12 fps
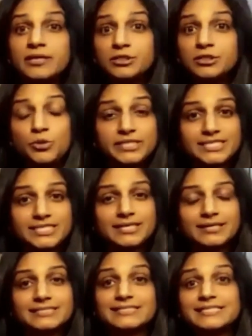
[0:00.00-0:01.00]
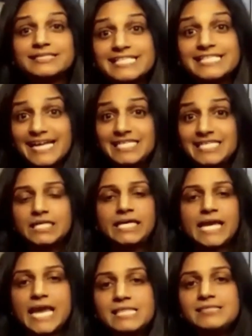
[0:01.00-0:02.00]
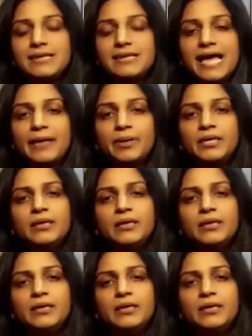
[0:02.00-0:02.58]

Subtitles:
do it synthetically in the lab?